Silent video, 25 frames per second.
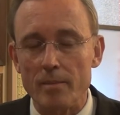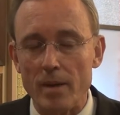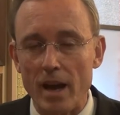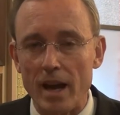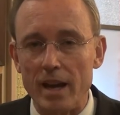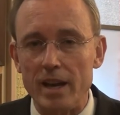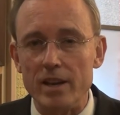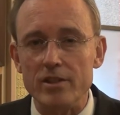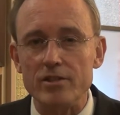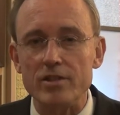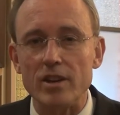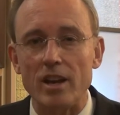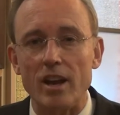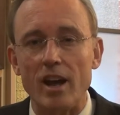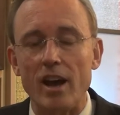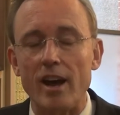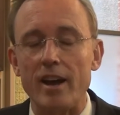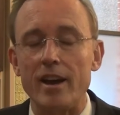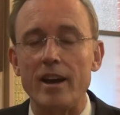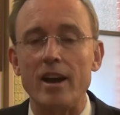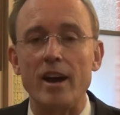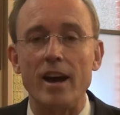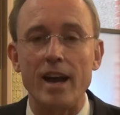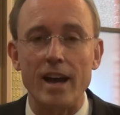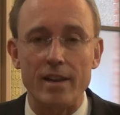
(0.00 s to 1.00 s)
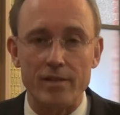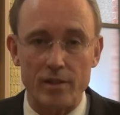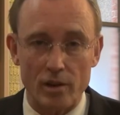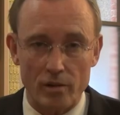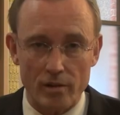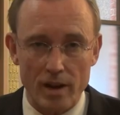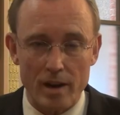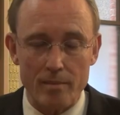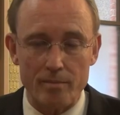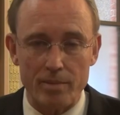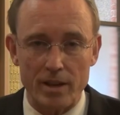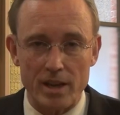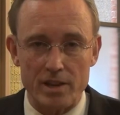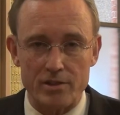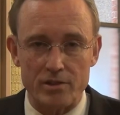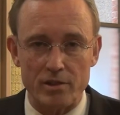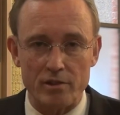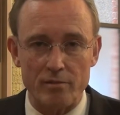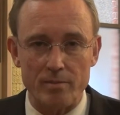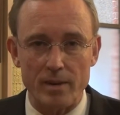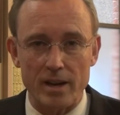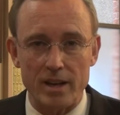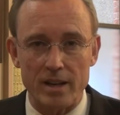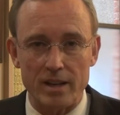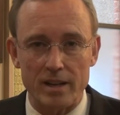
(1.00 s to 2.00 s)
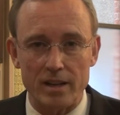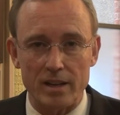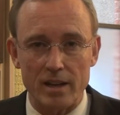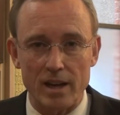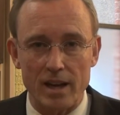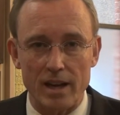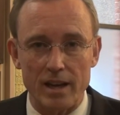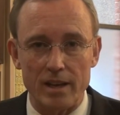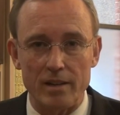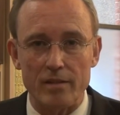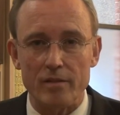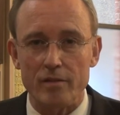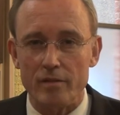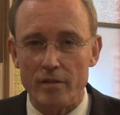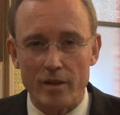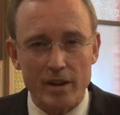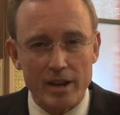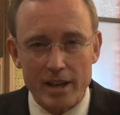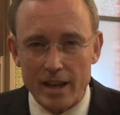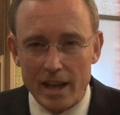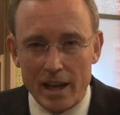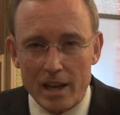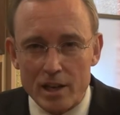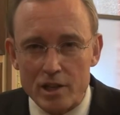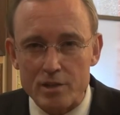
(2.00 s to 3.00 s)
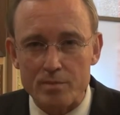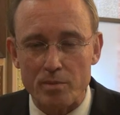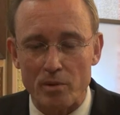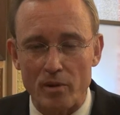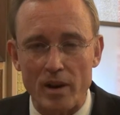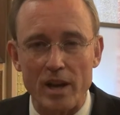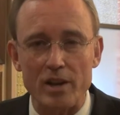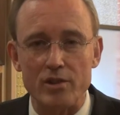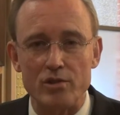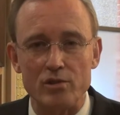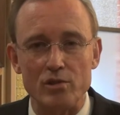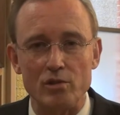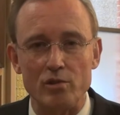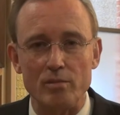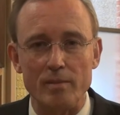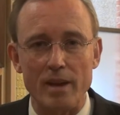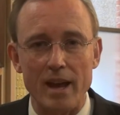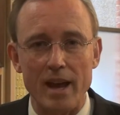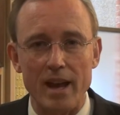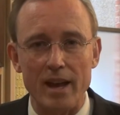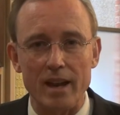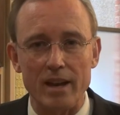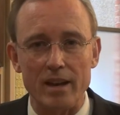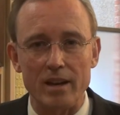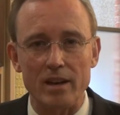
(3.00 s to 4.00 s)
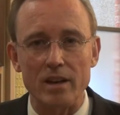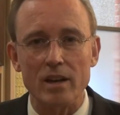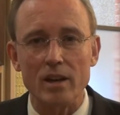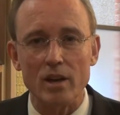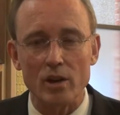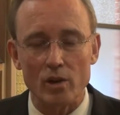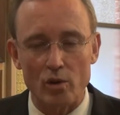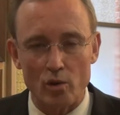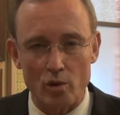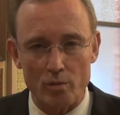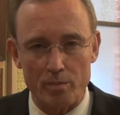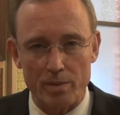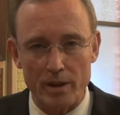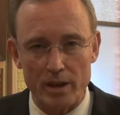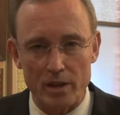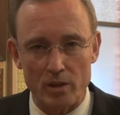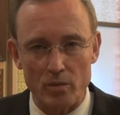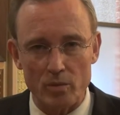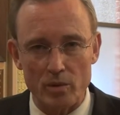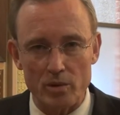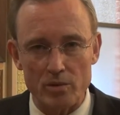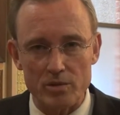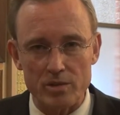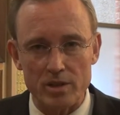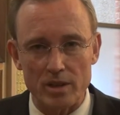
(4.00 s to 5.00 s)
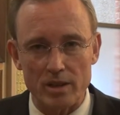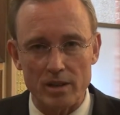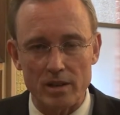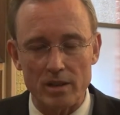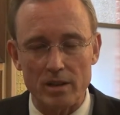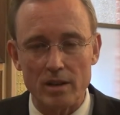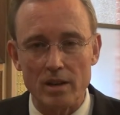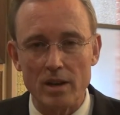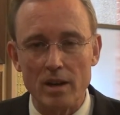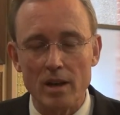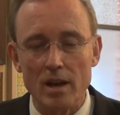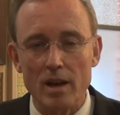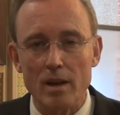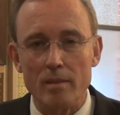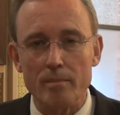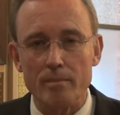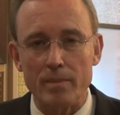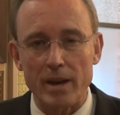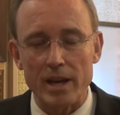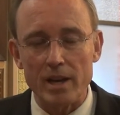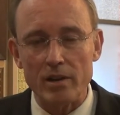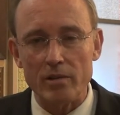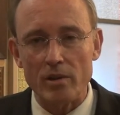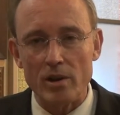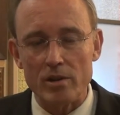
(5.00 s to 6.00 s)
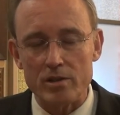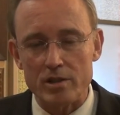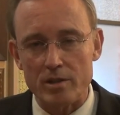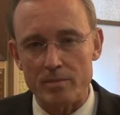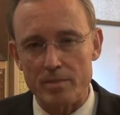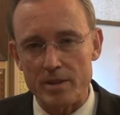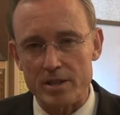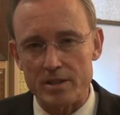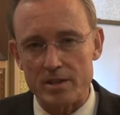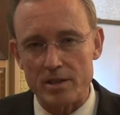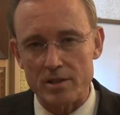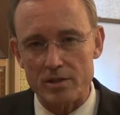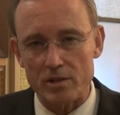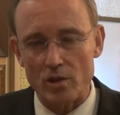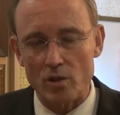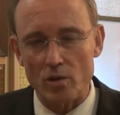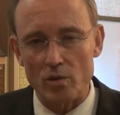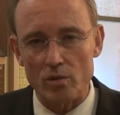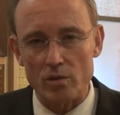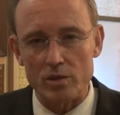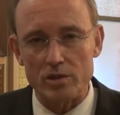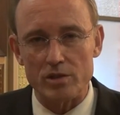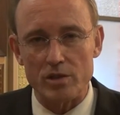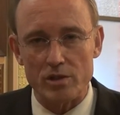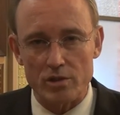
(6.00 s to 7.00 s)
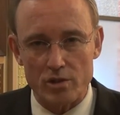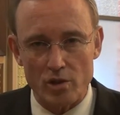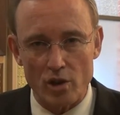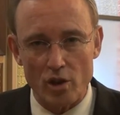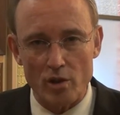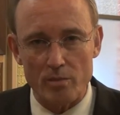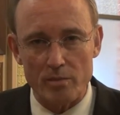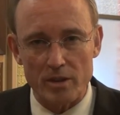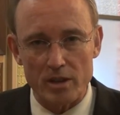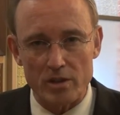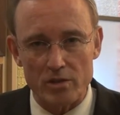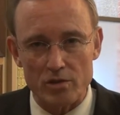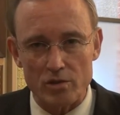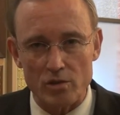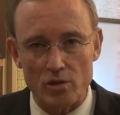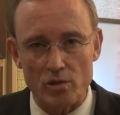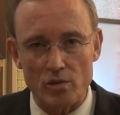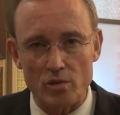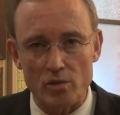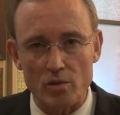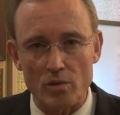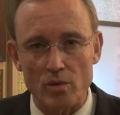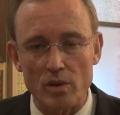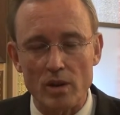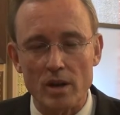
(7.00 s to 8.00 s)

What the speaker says: And in July, I had the great pleasure of meeting a very inspirational man called Peter Wilson. Peter owns a business called Determined 2.